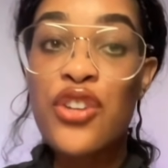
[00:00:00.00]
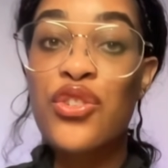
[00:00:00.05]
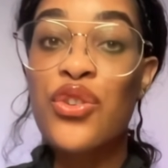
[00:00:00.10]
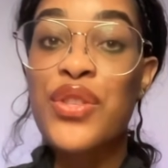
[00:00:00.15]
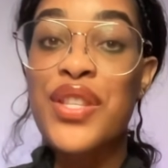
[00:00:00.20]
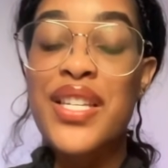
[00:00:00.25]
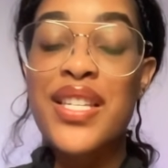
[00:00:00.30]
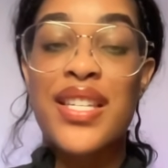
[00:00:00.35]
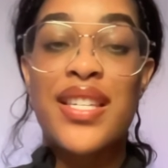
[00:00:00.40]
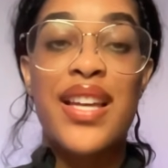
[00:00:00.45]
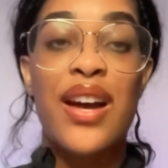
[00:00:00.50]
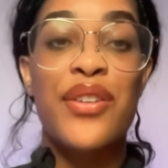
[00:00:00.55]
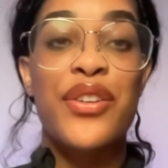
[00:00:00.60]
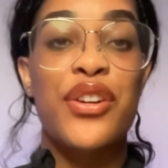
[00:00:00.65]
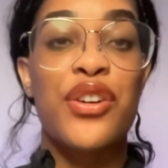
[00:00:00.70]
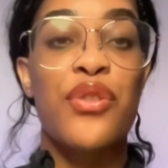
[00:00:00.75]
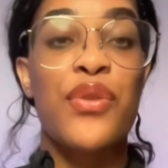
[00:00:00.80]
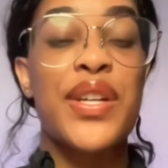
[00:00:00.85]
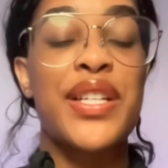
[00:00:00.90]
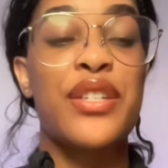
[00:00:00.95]
So this is how
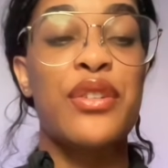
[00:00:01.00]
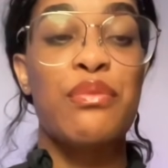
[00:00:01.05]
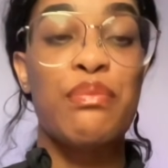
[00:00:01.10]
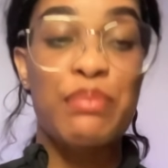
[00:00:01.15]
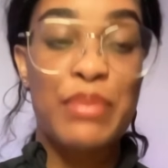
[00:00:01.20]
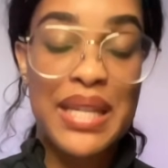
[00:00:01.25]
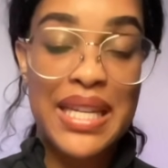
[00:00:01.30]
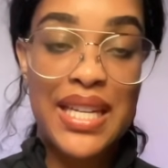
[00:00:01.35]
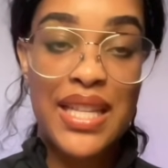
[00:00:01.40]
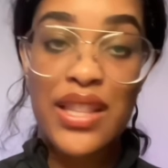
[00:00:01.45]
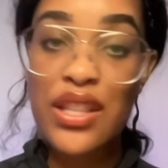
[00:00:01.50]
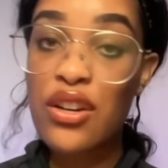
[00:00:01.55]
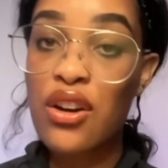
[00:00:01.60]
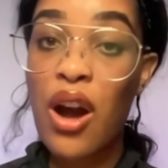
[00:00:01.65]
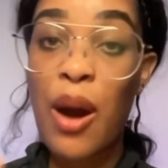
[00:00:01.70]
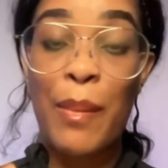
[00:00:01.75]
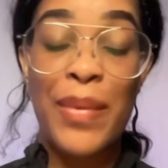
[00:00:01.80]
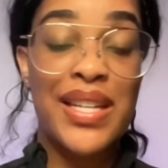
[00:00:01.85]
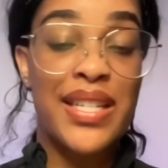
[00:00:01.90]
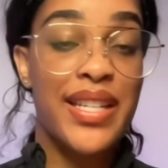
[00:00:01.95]
you're going to beat the
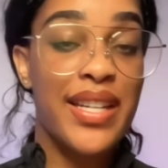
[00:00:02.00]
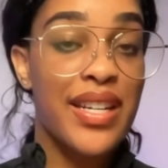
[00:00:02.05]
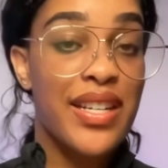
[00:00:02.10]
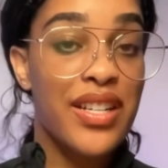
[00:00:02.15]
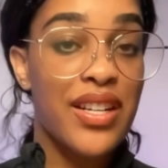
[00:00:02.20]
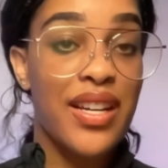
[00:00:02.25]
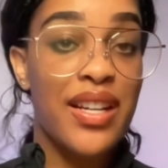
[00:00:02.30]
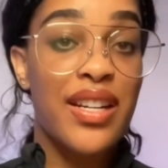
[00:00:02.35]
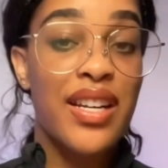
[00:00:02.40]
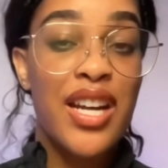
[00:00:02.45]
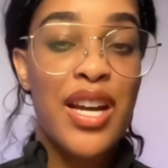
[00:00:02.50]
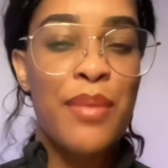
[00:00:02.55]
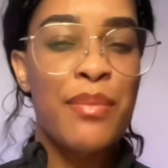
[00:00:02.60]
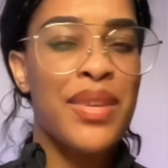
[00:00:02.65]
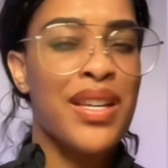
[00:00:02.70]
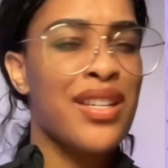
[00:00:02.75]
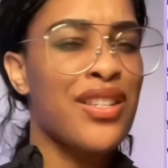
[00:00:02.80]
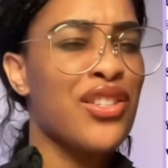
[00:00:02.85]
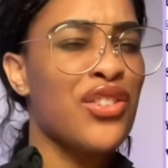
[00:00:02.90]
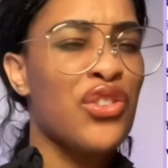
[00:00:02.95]
competition,
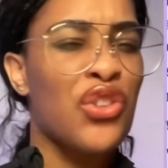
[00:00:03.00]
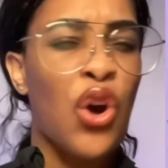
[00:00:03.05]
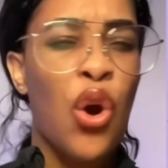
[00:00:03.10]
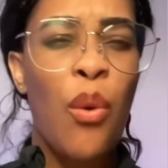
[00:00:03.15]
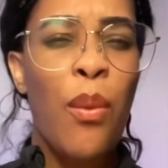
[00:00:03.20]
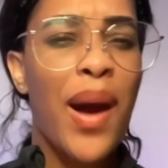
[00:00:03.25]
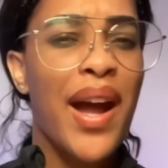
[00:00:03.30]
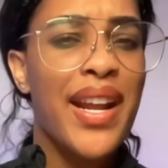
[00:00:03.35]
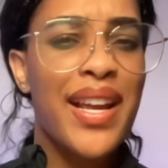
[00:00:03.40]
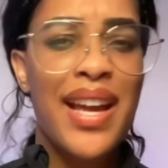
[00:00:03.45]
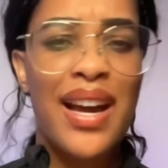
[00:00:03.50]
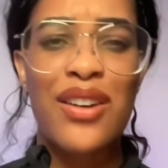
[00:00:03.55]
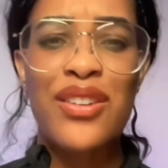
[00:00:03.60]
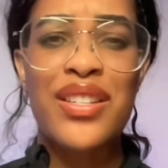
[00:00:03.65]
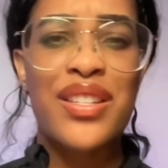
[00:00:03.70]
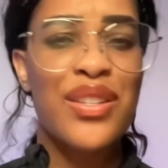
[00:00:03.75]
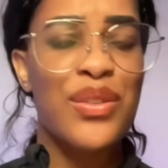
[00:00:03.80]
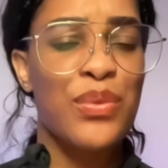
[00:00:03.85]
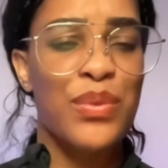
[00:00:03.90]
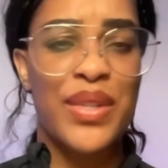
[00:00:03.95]
because nobody
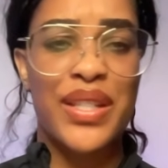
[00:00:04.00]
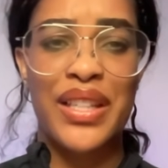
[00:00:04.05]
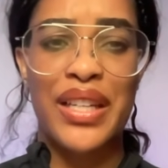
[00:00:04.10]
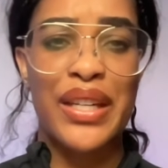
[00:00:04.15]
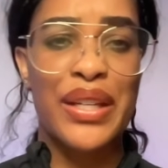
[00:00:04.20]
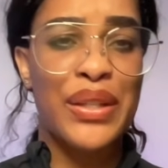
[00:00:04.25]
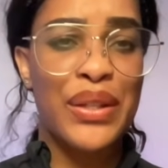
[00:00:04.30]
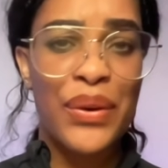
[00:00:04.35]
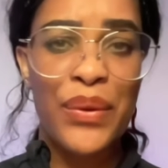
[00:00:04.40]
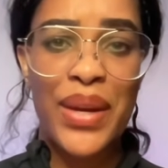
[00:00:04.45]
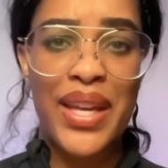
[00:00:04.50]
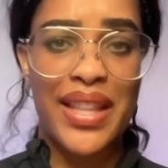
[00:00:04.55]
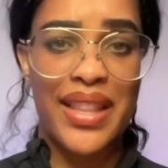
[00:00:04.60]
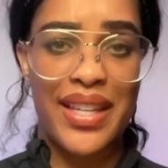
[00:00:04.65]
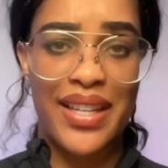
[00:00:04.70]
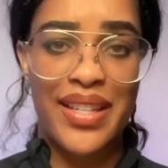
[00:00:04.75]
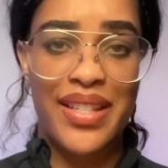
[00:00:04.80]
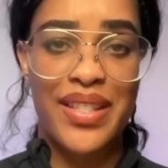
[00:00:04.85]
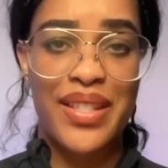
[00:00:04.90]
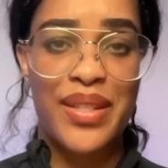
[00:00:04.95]
else is really
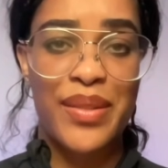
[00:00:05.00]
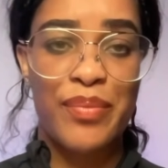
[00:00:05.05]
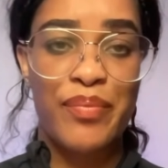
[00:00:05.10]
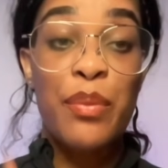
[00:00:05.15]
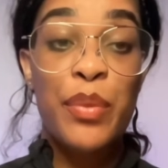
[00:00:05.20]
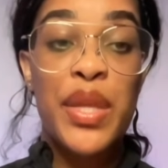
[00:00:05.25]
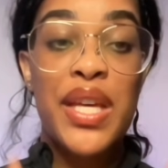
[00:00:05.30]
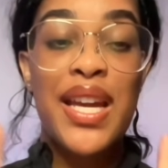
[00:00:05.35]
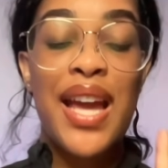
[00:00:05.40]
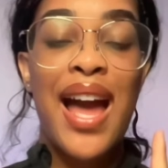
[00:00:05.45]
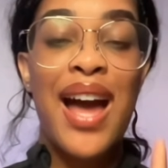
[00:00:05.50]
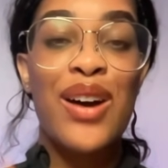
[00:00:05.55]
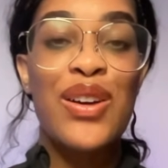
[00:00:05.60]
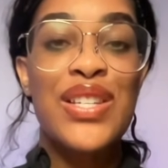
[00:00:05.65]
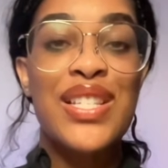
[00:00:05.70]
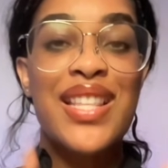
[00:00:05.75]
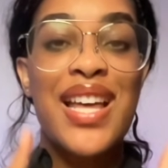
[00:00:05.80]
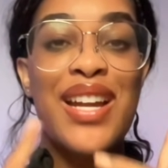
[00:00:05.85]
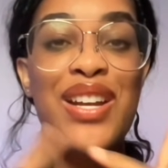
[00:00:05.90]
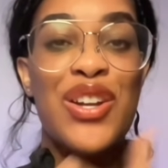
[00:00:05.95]
doing this. Something
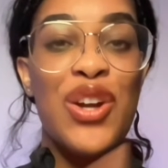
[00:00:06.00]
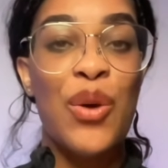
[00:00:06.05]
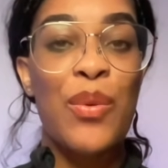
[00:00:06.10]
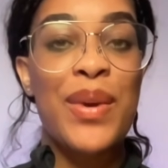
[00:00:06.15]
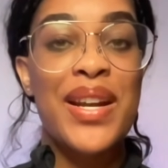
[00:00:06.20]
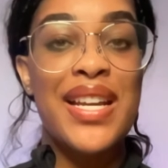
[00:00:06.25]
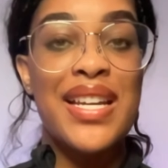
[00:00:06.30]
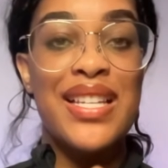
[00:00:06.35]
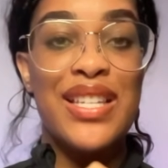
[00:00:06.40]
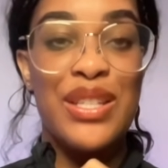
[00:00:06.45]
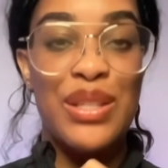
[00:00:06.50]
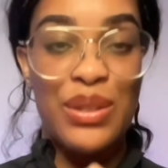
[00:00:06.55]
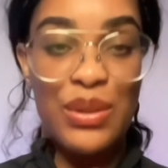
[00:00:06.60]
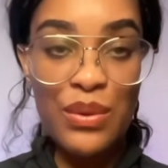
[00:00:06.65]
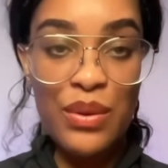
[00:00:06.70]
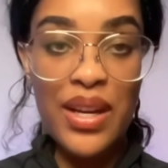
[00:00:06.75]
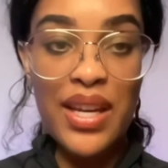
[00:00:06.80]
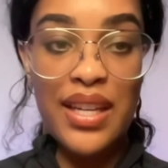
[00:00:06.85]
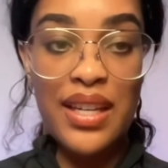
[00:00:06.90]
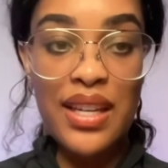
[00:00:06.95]
else that nobody is
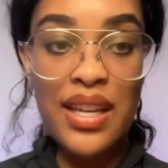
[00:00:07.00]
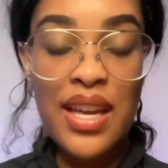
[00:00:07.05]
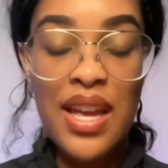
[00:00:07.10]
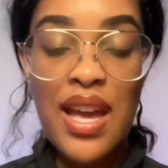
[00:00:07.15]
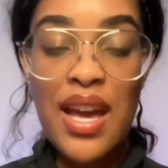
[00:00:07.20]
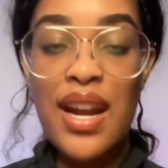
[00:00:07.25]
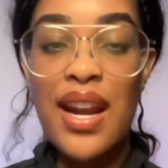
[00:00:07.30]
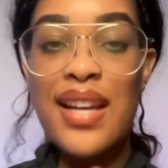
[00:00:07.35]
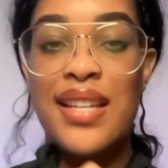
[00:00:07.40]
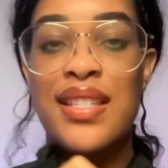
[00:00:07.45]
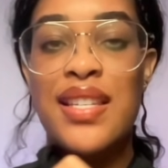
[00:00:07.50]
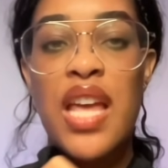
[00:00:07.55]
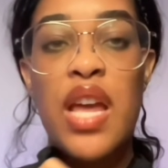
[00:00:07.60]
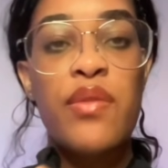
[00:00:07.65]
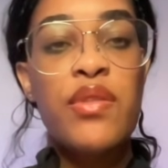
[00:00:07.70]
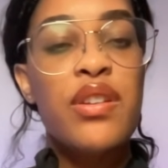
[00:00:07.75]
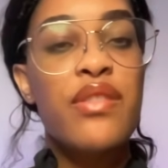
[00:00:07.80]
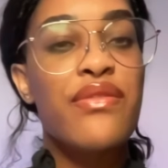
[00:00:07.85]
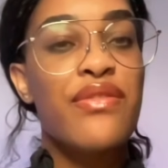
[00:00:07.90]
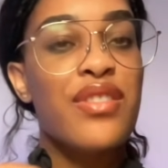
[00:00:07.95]
doing, and I
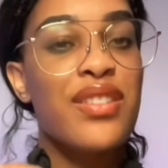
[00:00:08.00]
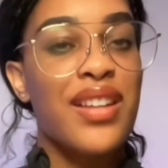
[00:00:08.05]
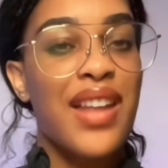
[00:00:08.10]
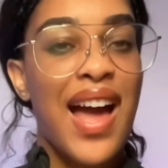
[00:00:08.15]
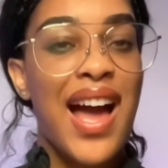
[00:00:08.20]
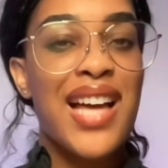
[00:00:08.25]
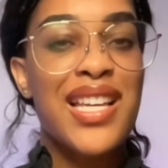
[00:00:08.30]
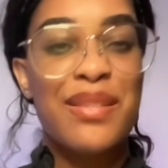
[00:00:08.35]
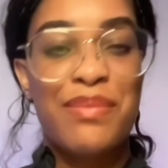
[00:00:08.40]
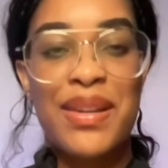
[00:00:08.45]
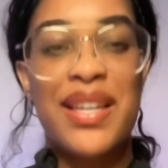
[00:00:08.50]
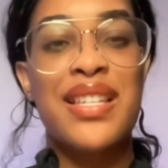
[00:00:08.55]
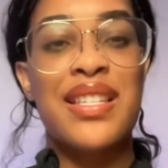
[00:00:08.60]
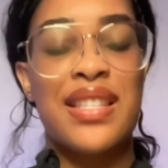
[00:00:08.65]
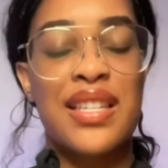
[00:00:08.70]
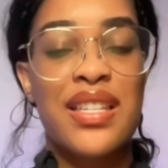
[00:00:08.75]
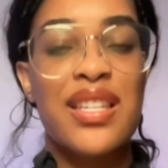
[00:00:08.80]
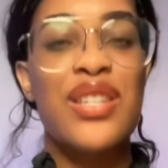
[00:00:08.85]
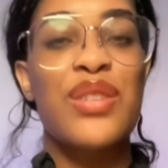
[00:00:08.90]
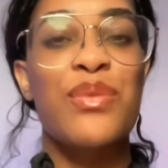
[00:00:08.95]
saved it for last
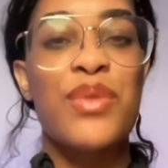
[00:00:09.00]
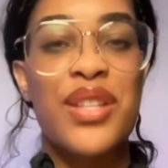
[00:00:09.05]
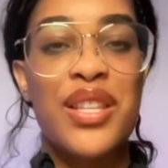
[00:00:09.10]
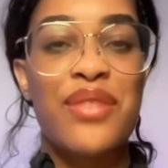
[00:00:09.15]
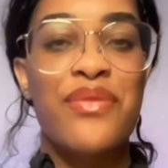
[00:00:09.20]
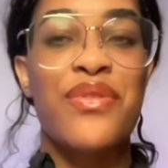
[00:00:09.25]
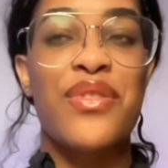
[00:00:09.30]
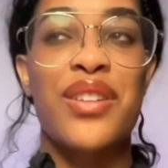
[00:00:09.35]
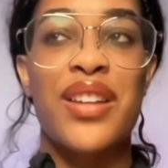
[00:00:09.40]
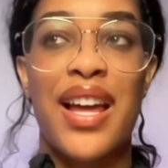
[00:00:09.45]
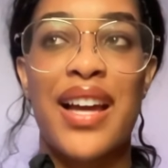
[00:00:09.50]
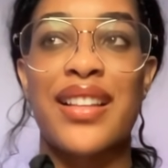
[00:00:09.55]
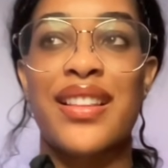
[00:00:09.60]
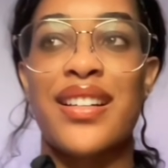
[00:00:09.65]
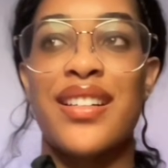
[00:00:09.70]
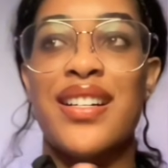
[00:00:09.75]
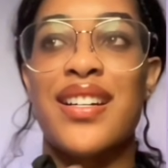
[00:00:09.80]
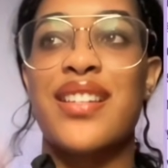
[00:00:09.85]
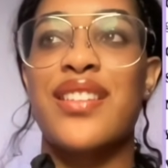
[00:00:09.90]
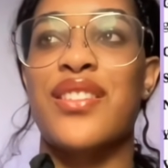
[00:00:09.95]
because this is really for
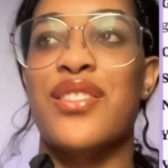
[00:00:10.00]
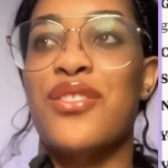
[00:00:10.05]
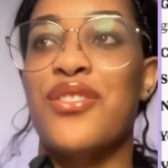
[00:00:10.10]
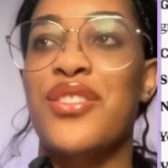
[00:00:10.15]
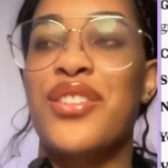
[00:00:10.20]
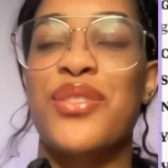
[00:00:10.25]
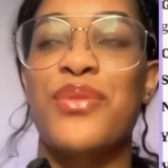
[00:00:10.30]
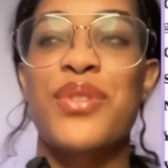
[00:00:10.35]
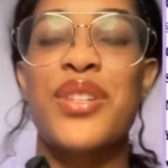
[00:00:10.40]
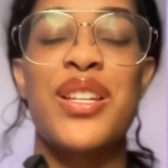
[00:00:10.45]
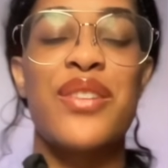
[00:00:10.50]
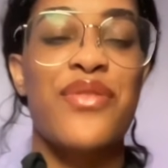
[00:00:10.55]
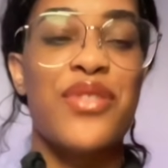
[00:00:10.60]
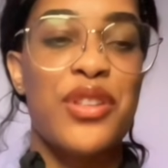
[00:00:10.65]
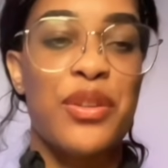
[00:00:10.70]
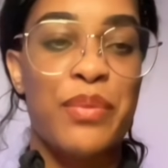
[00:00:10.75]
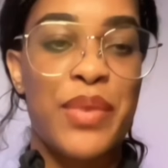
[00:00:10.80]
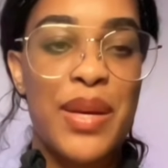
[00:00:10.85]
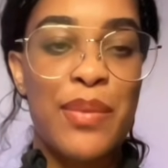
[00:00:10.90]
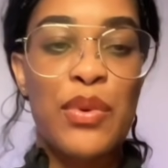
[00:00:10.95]
like the hustlers. It's really
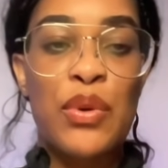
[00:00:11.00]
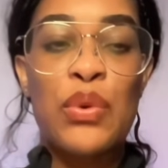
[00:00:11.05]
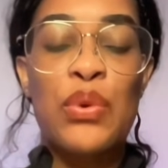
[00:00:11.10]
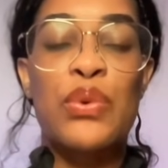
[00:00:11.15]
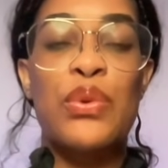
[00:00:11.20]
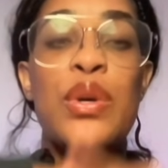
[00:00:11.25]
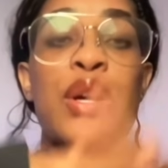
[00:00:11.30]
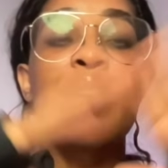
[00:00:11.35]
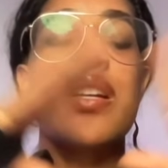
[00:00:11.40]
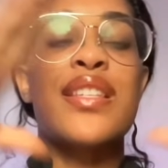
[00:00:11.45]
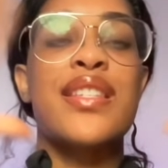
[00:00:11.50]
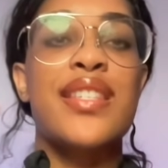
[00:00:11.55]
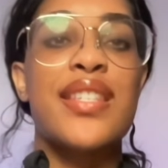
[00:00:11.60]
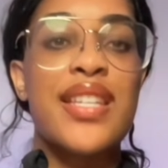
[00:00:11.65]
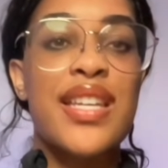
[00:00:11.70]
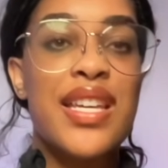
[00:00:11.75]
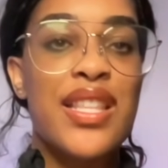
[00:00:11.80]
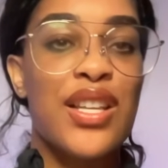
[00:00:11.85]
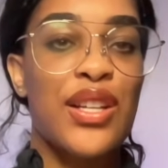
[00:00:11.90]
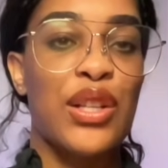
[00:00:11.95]
for the people who
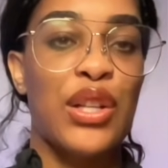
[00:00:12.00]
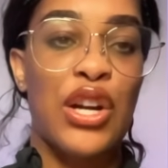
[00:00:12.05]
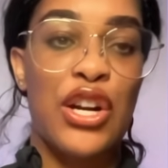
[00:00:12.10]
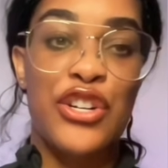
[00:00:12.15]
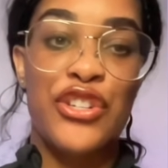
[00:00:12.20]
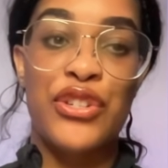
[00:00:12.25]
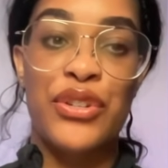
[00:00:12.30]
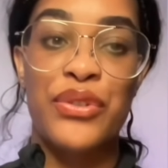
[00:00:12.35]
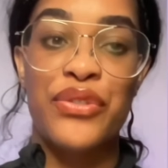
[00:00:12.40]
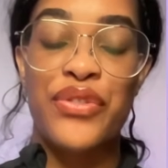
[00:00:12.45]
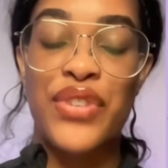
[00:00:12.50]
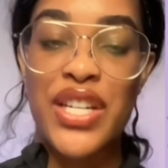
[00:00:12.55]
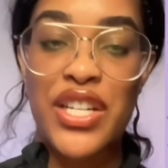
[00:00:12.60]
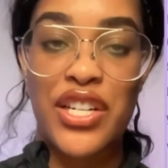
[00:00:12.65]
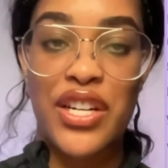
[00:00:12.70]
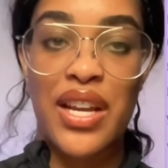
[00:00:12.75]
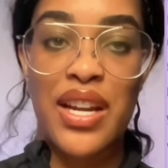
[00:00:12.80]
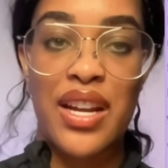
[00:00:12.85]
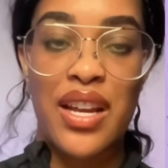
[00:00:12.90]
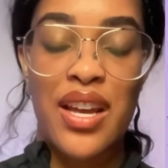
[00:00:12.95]
see the larger
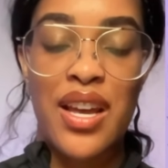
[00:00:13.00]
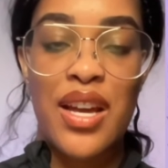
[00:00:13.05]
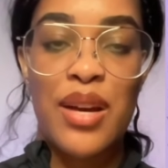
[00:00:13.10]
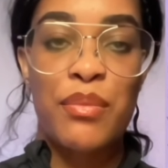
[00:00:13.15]
vision.